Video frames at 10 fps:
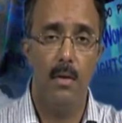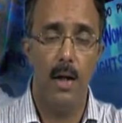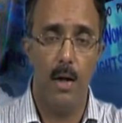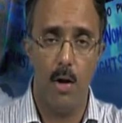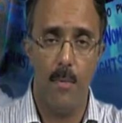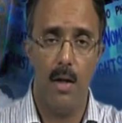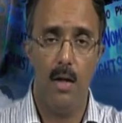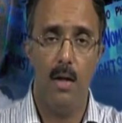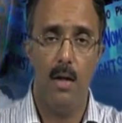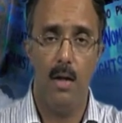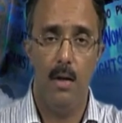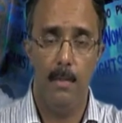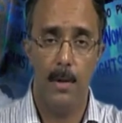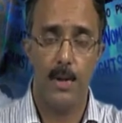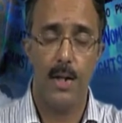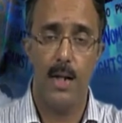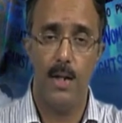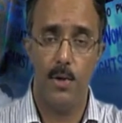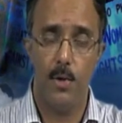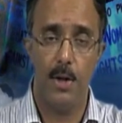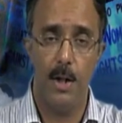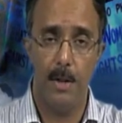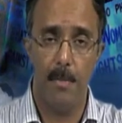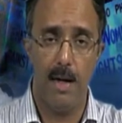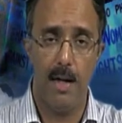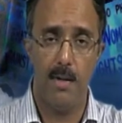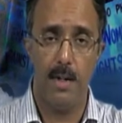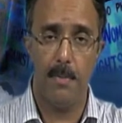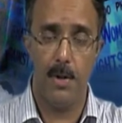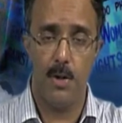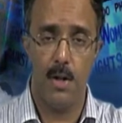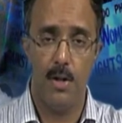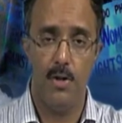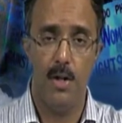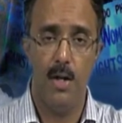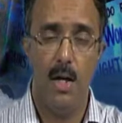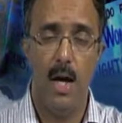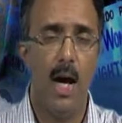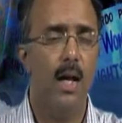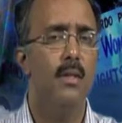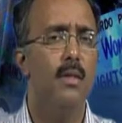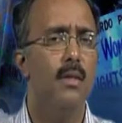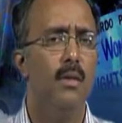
economic, political, and social independence and prestige as